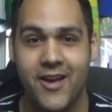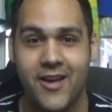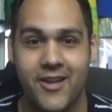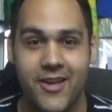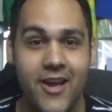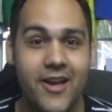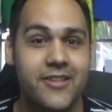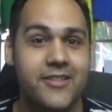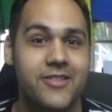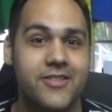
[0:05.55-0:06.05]

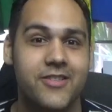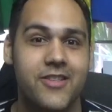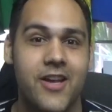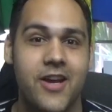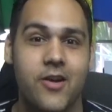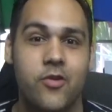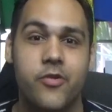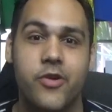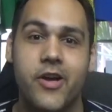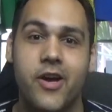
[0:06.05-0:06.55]
Yes,
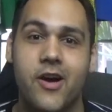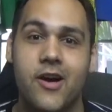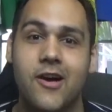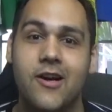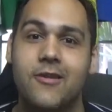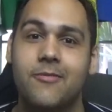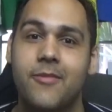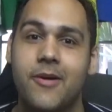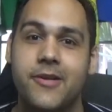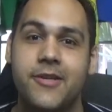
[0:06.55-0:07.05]
here we
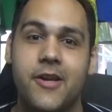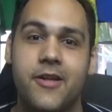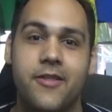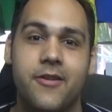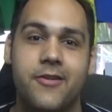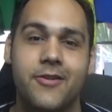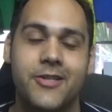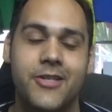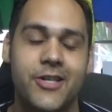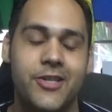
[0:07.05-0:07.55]
are,
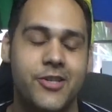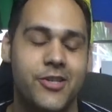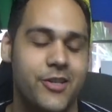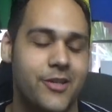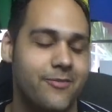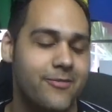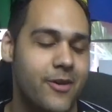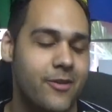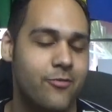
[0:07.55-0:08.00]
another edition